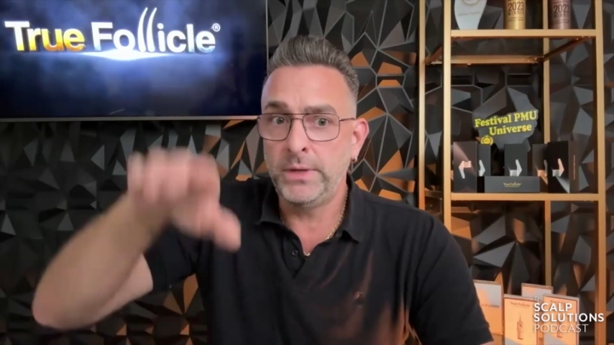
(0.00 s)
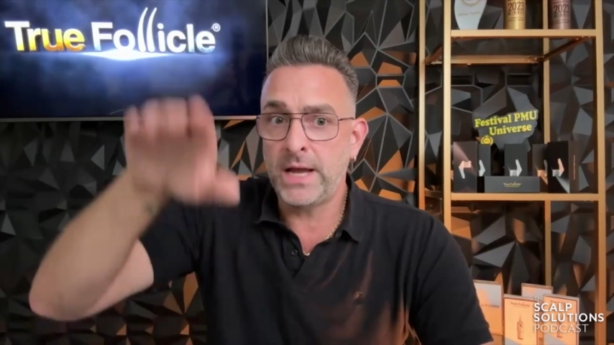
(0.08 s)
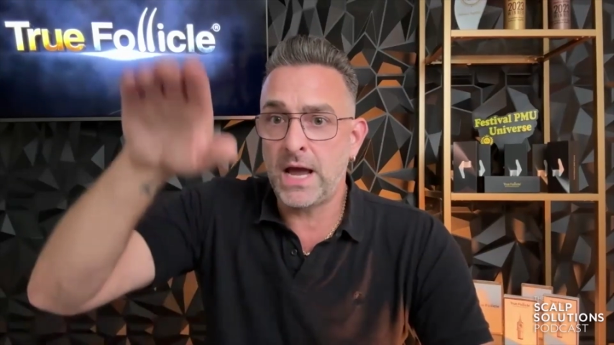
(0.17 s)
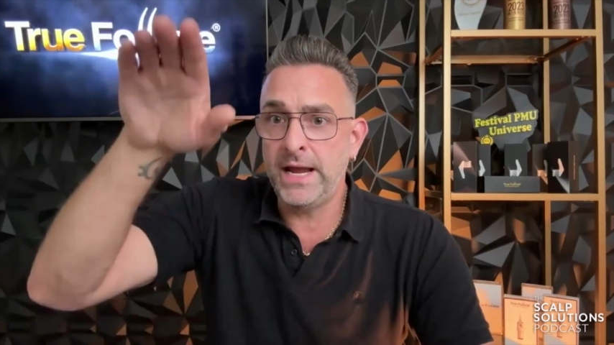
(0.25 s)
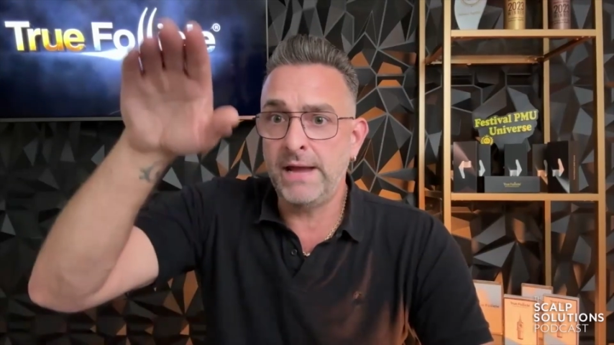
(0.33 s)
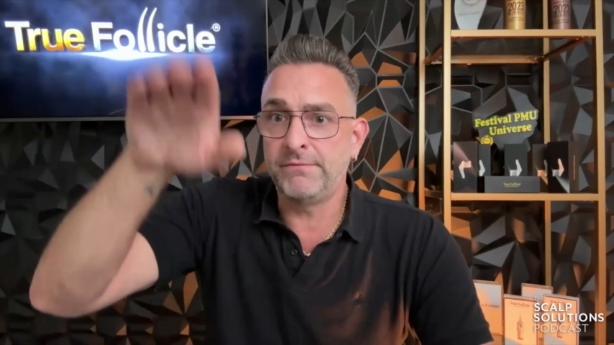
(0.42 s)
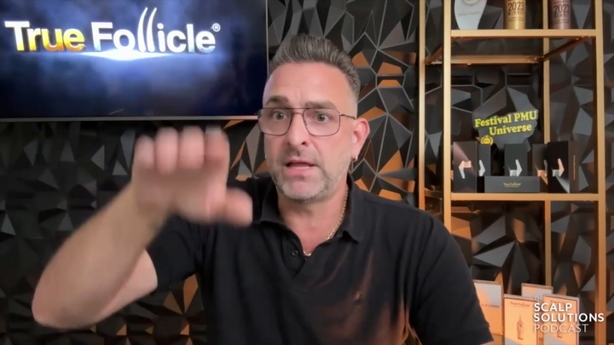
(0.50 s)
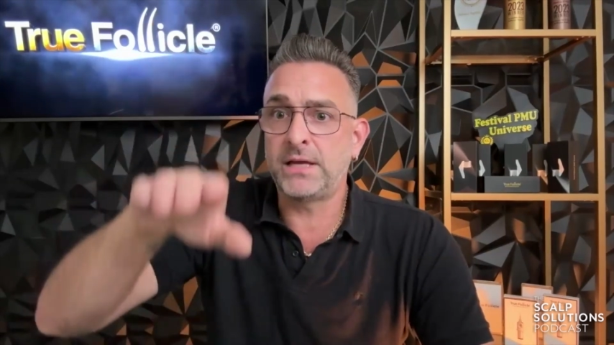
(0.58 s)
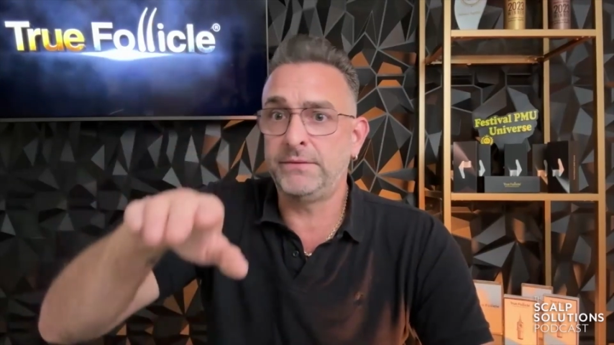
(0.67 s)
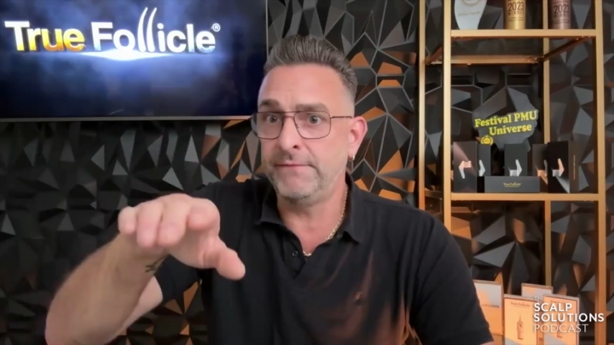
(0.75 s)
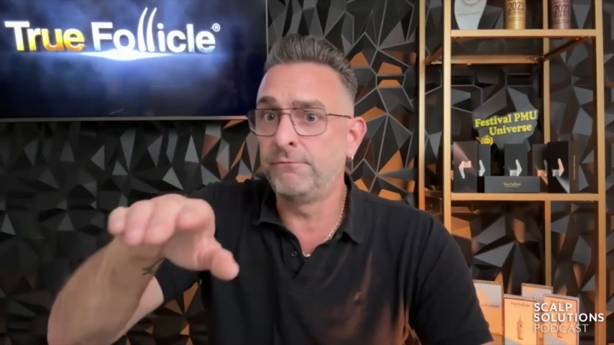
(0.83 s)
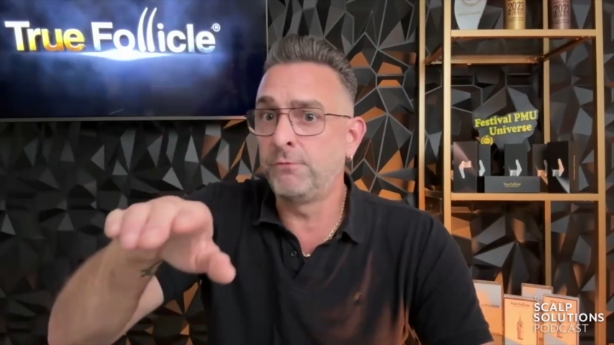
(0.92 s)
I have a lot
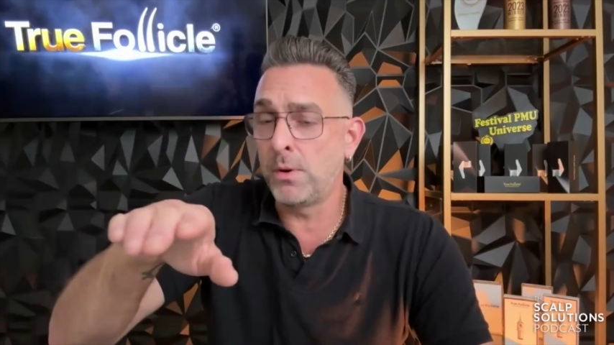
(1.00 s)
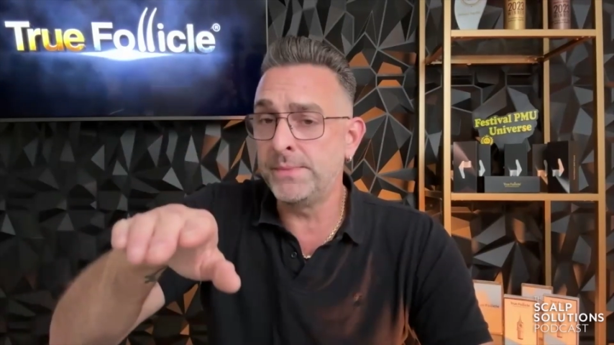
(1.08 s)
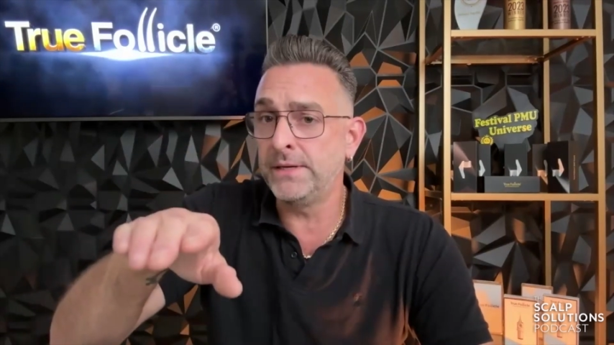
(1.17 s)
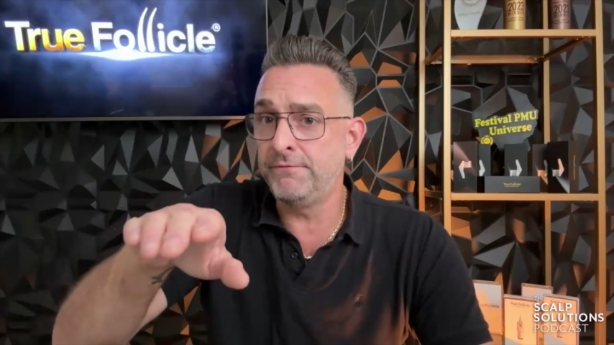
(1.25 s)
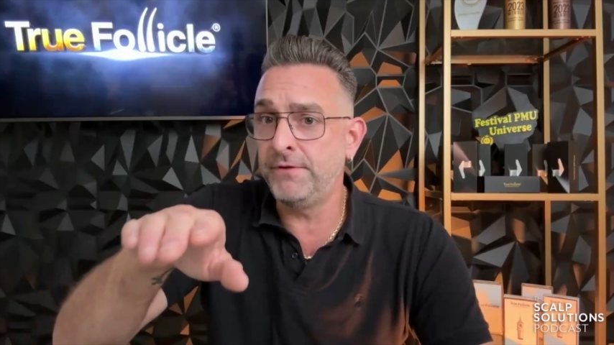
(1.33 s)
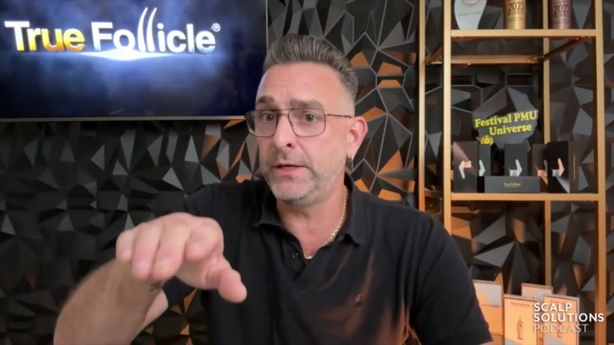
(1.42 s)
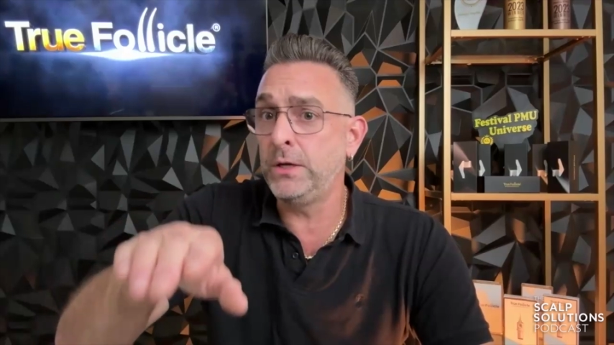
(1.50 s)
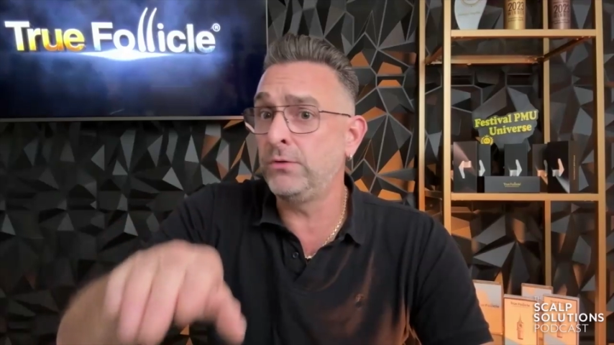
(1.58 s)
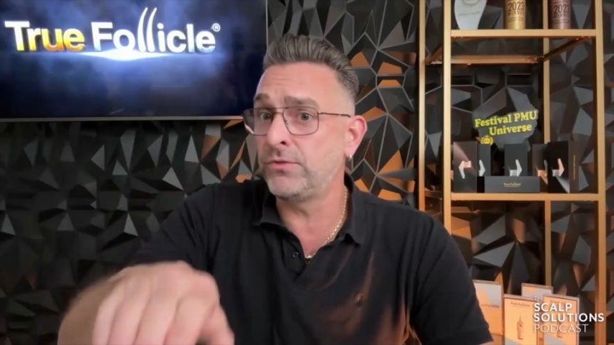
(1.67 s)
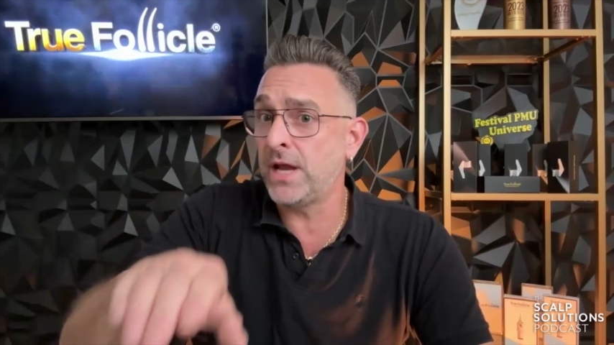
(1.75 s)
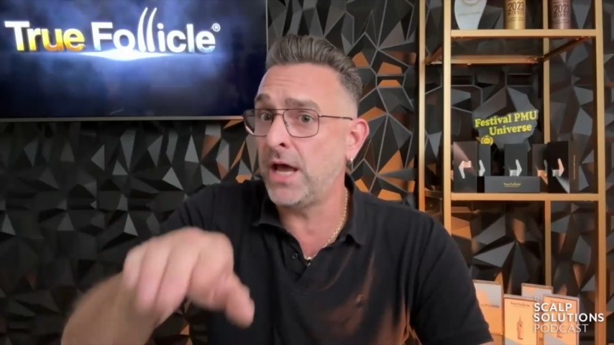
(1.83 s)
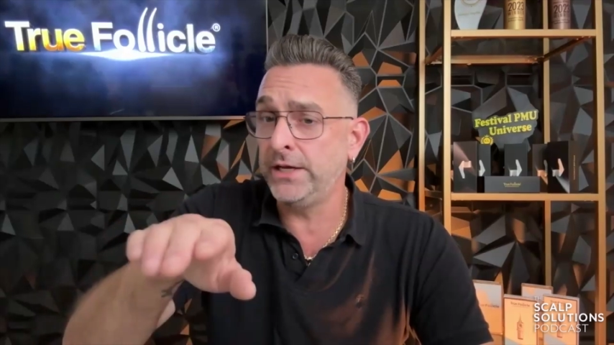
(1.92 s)
of informative videos
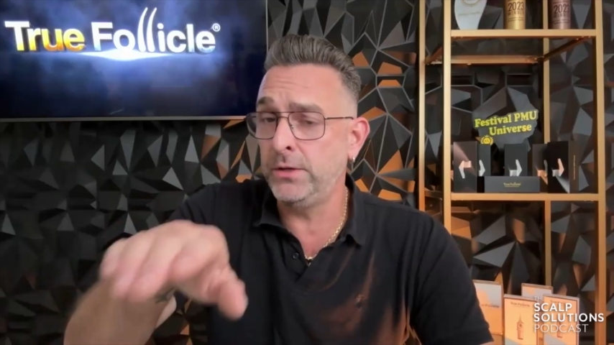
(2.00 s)
on how to